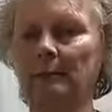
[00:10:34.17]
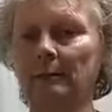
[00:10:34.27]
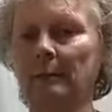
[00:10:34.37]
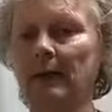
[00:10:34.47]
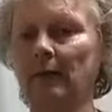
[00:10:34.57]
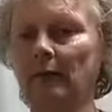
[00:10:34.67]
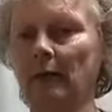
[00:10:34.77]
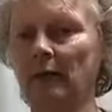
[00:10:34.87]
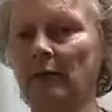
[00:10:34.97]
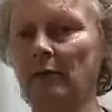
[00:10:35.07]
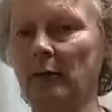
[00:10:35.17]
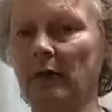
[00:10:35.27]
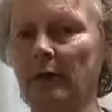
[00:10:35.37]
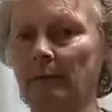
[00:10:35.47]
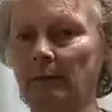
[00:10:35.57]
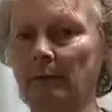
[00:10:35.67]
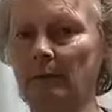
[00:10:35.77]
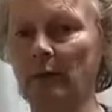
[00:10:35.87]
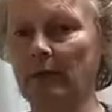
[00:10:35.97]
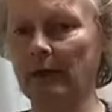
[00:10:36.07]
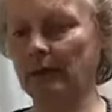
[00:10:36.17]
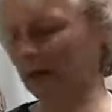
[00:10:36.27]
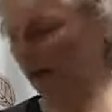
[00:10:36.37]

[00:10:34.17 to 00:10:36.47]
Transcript: pair of carders with it.